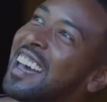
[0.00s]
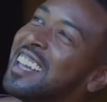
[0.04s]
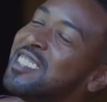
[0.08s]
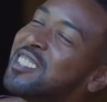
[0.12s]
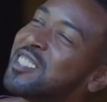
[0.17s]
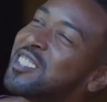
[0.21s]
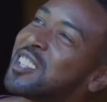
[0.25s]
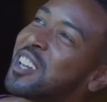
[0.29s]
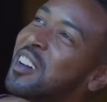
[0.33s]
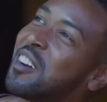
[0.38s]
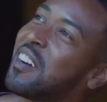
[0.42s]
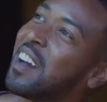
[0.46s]

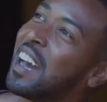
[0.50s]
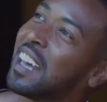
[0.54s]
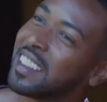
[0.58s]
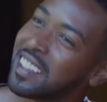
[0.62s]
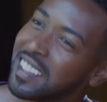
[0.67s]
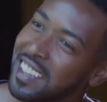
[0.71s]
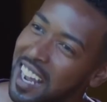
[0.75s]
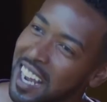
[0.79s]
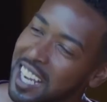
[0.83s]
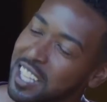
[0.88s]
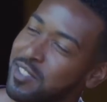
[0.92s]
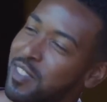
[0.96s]
so at the
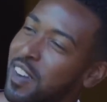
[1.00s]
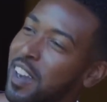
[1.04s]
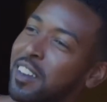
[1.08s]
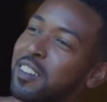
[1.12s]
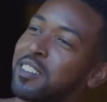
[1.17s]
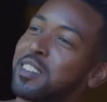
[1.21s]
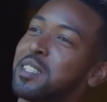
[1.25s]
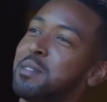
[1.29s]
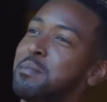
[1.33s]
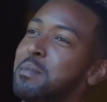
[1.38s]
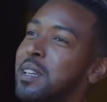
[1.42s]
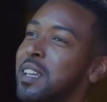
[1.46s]
next
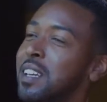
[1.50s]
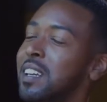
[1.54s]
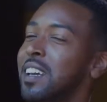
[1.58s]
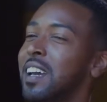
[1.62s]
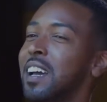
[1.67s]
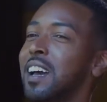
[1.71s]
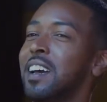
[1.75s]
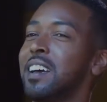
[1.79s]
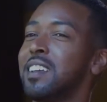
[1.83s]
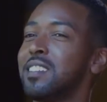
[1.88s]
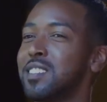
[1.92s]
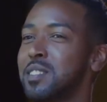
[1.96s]
faculty meeting,
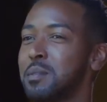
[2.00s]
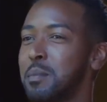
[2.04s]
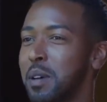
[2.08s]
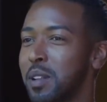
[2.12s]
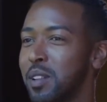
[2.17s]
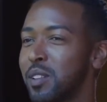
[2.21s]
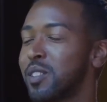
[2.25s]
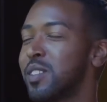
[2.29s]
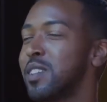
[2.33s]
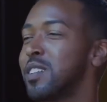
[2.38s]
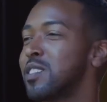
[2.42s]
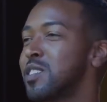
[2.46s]
I had some
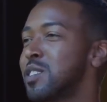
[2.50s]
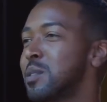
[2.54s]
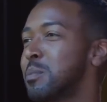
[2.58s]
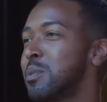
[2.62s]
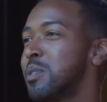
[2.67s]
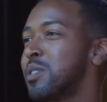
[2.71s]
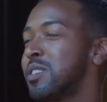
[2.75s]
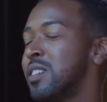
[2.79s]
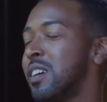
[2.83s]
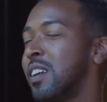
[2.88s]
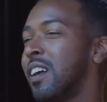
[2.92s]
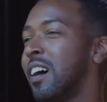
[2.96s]
other things to
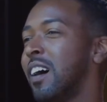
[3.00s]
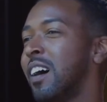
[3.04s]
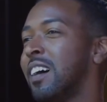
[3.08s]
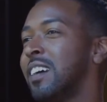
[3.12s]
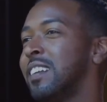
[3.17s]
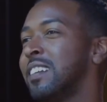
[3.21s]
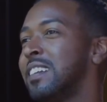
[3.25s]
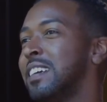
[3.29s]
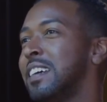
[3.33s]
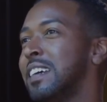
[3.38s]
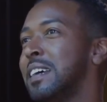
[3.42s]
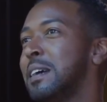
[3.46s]
present
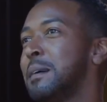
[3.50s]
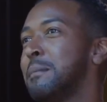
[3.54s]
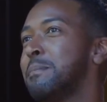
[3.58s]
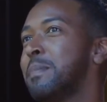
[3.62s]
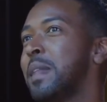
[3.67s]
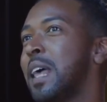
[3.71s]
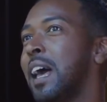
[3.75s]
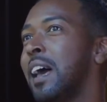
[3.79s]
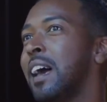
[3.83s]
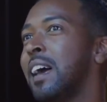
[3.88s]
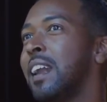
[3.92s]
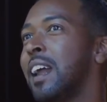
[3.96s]
on,
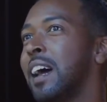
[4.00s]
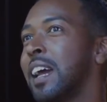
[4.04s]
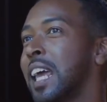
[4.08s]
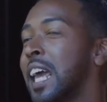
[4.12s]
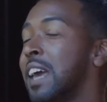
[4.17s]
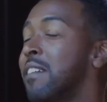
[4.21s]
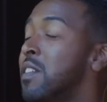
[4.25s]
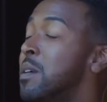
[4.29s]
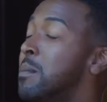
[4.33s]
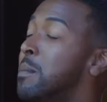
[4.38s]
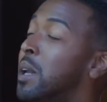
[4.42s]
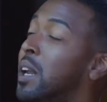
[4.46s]
and I
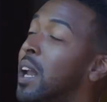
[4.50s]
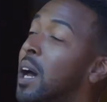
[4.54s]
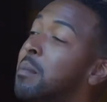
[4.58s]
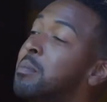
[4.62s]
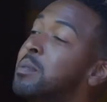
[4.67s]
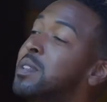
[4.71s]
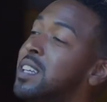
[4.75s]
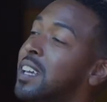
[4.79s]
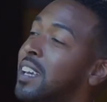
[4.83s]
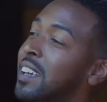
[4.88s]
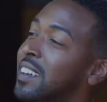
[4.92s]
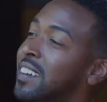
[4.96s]
gave them an
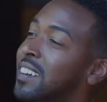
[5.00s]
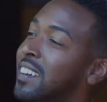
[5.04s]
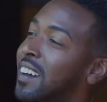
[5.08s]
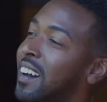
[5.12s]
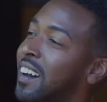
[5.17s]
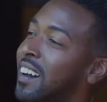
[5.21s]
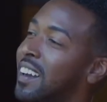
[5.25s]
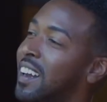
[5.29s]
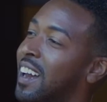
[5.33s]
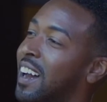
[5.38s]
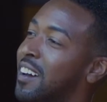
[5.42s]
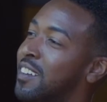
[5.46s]
update
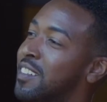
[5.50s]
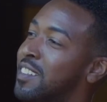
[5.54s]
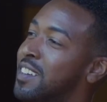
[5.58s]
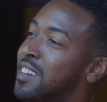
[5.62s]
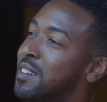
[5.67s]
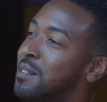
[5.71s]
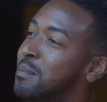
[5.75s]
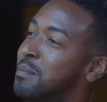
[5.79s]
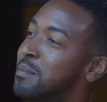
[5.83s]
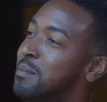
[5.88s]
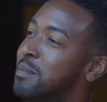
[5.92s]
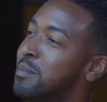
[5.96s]
on how
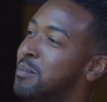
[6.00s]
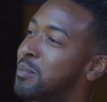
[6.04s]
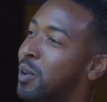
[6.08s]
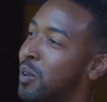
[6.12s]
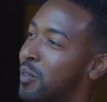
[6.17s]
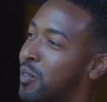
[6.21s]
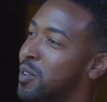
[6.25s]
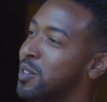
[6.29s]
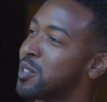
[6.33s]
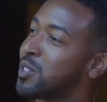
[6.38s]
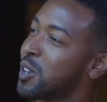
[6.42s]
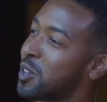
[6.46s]
the
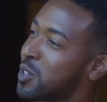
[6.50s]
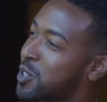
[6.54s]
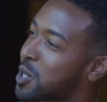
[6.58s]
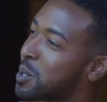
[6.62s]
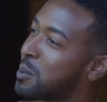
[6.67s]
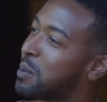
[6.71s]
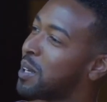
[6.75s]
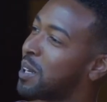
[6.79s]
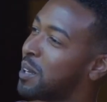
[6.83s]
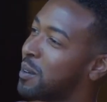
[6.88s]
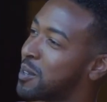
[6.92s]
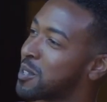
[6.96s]
provost search
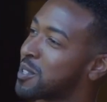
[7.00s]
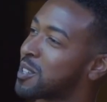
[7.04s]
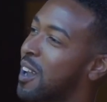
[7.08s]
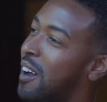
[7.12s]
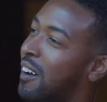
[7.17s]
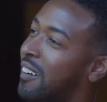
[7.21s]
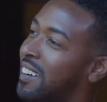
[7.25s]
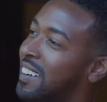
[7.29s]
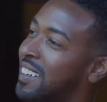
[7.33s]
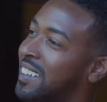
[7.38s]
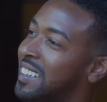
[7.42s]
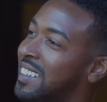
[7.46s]
committee was
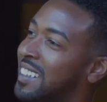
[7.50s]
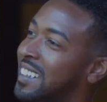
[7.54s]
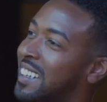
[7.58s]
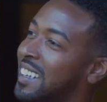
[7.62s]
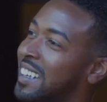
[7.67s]
going.